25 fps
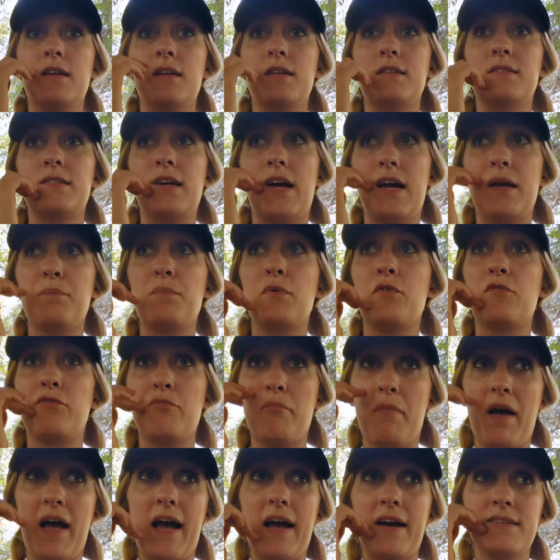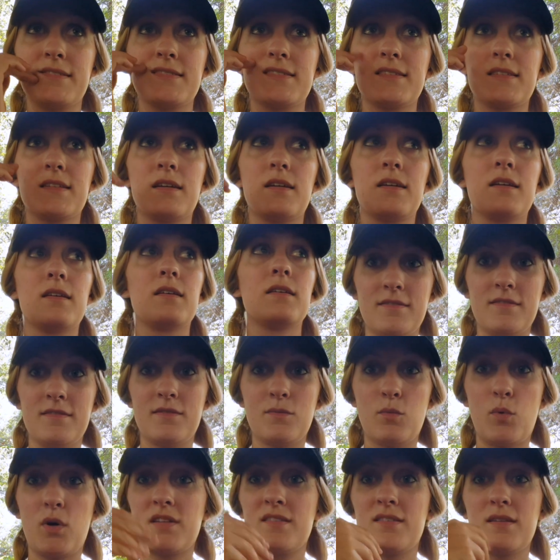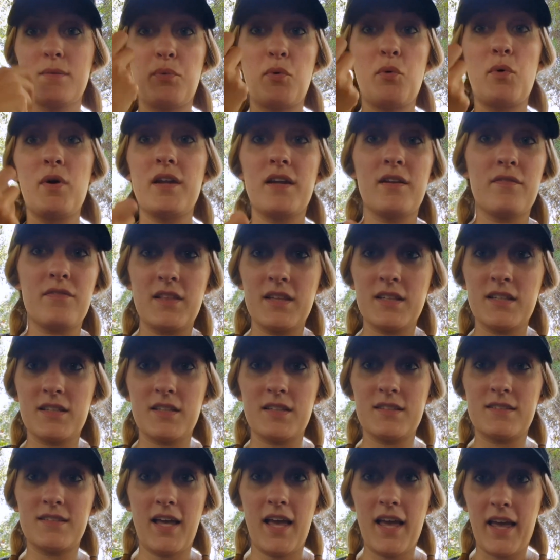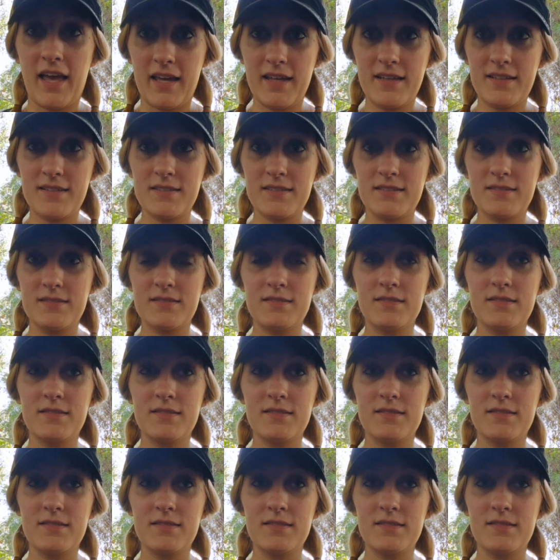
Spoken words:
type of mask. What's the point of the little tank?